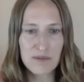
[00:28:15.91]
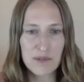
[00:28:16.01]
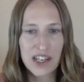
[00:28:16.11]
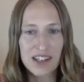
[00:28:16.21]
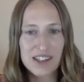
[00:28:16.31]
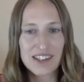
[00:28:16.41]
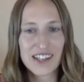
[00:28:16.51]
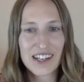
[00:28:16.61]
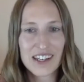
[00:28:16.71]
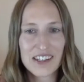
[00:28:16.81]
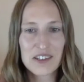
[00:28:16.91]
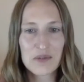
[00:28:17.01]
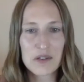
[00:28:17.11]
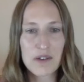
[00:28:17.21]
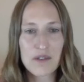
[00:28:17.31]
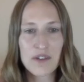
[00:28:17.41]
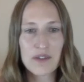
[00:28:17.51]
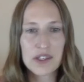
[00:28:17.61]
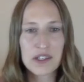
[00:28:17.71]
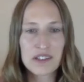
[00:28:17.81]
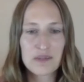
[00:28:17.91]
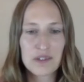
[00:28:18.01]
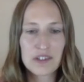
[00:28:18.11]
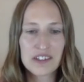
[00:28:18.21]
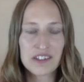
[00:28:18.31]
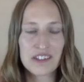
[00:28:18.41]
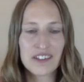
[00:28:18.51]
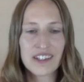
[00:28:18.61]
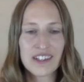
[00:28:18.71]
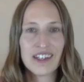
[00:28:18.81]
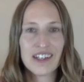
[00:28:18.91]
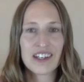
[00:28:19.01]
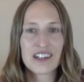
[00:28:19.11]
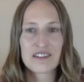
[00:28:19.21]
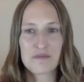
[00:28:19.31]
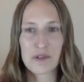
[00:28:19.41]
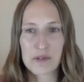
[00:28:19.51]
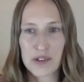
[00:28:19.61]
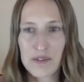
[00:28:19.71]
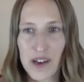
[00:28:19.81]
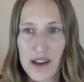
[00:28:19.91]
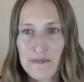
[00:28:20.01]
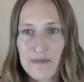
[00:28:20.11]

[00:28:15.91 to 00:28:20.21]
because this is one of my favorite things in the world to do, but we don't have time.